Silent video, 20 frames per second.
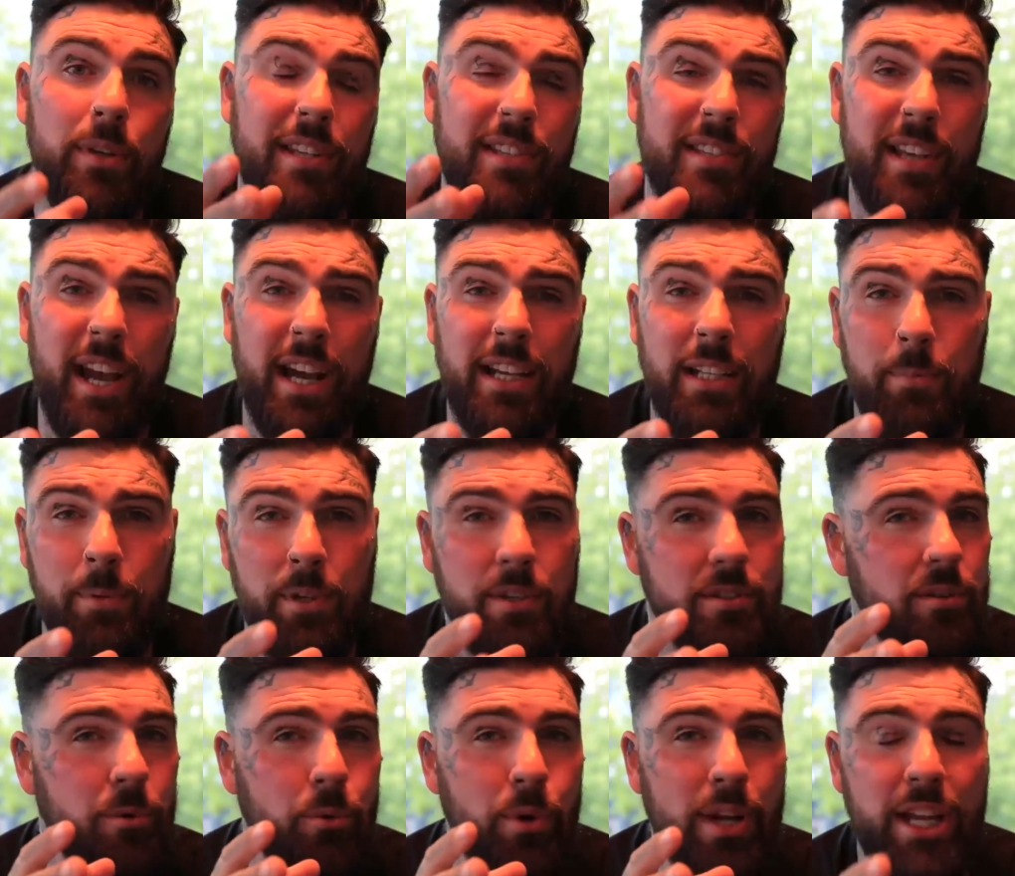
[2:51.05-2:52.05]
we decided because
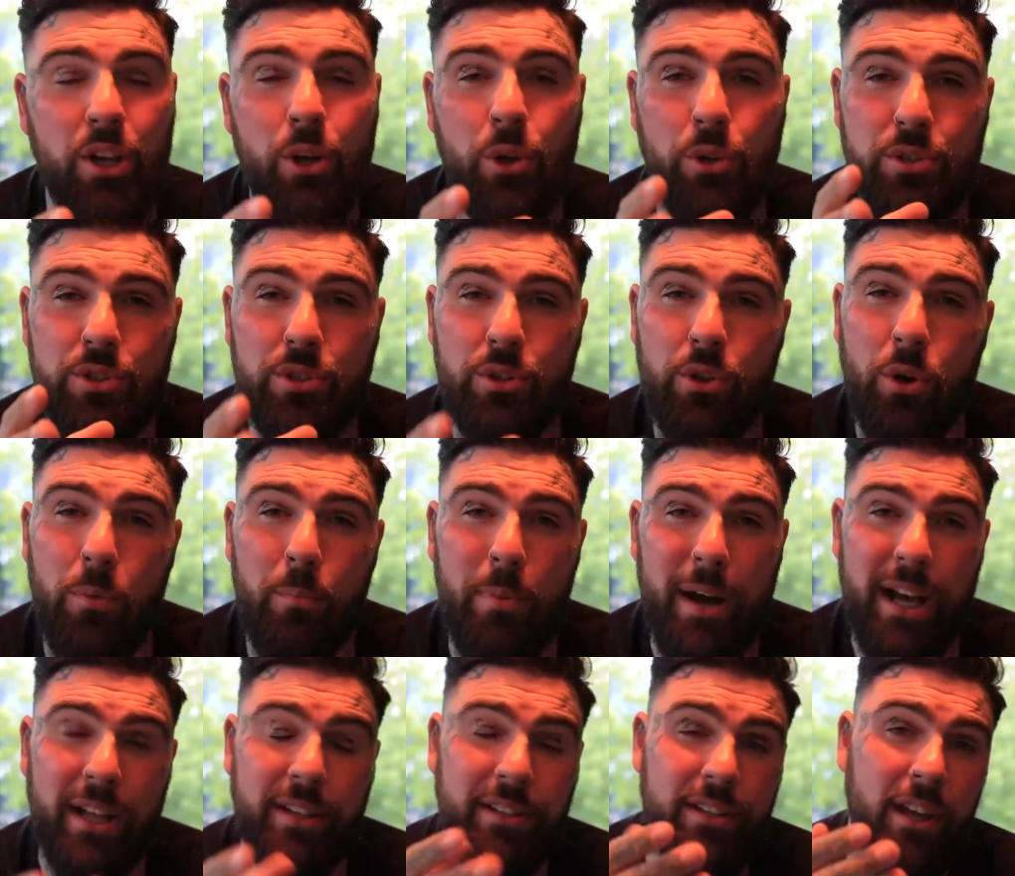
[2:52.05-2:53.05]
the rain got so
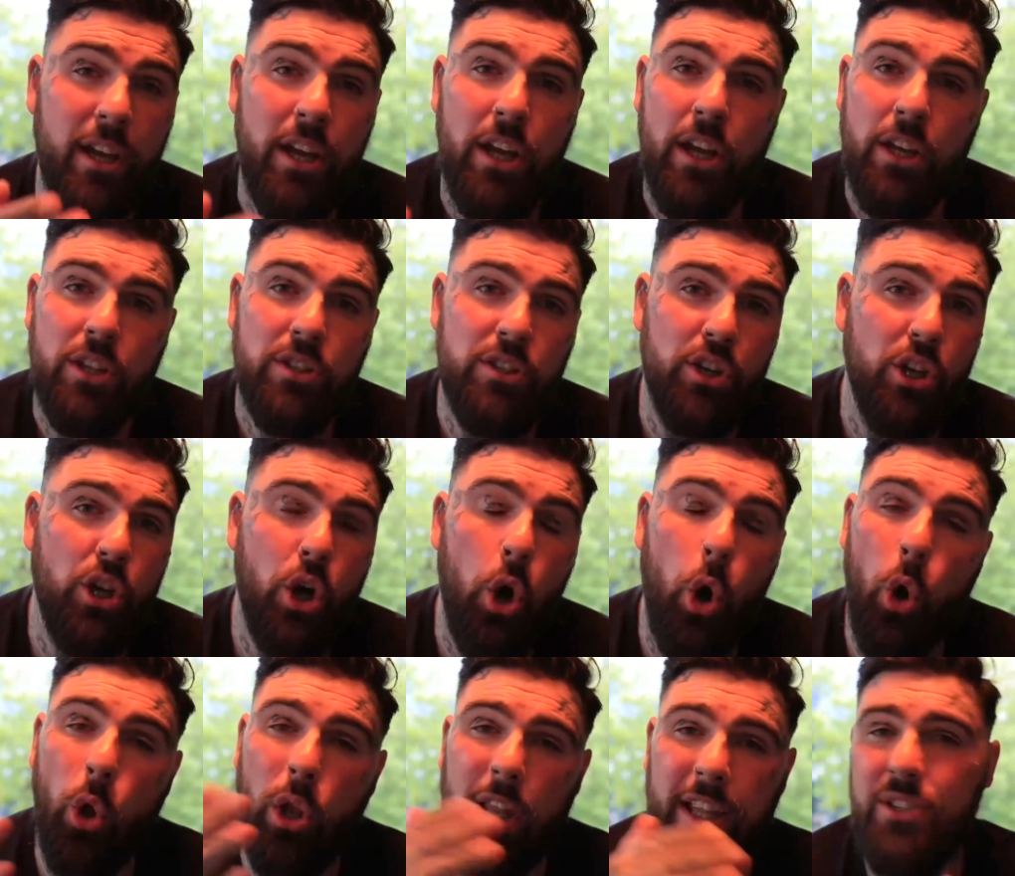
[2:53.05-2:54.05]
bad to
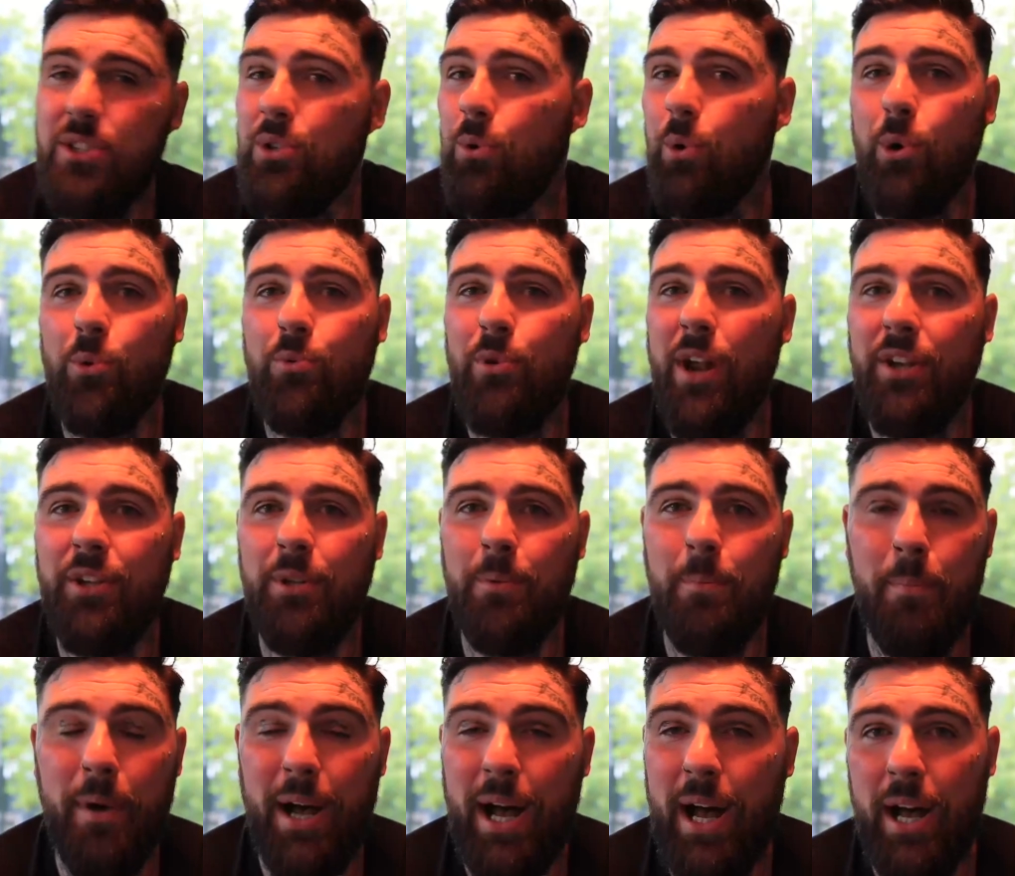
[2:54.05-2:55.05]
call into a
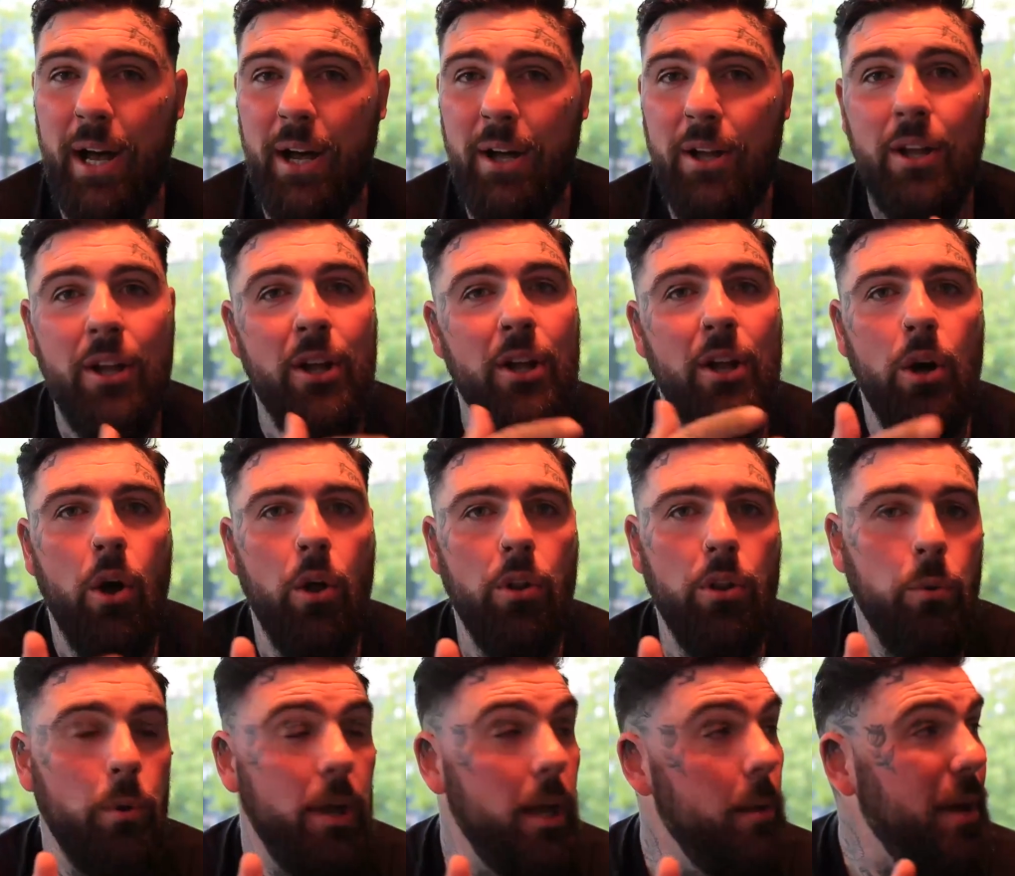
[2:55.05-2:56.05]
random bar on
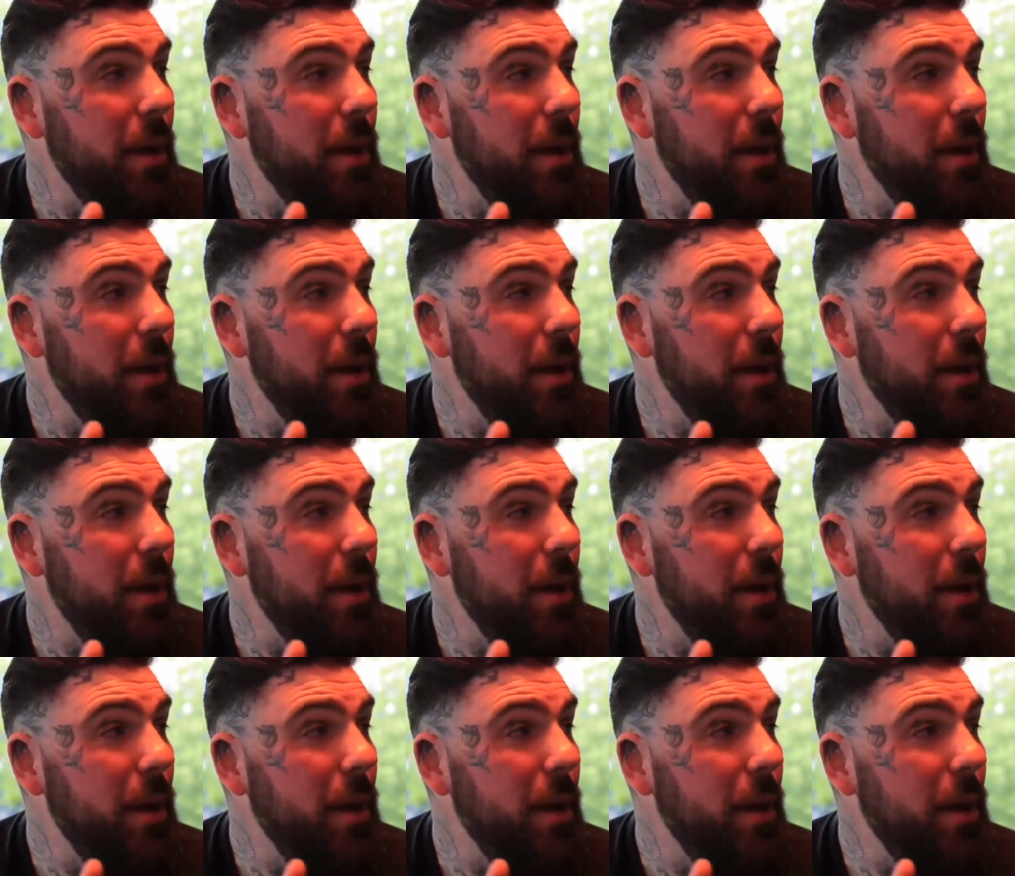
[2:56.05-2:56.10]
the way